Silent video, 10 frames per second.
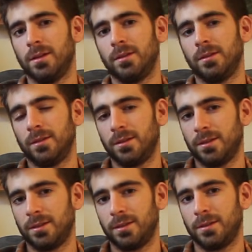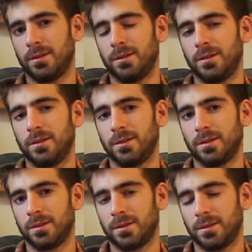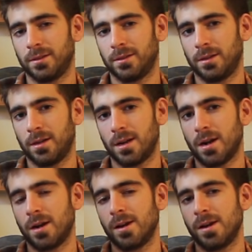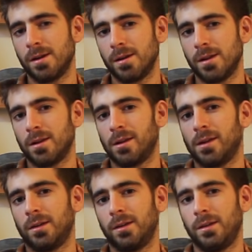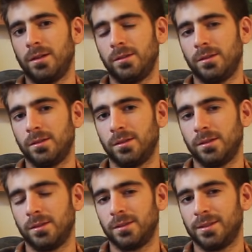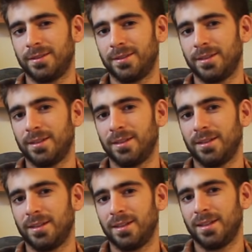(not speaking)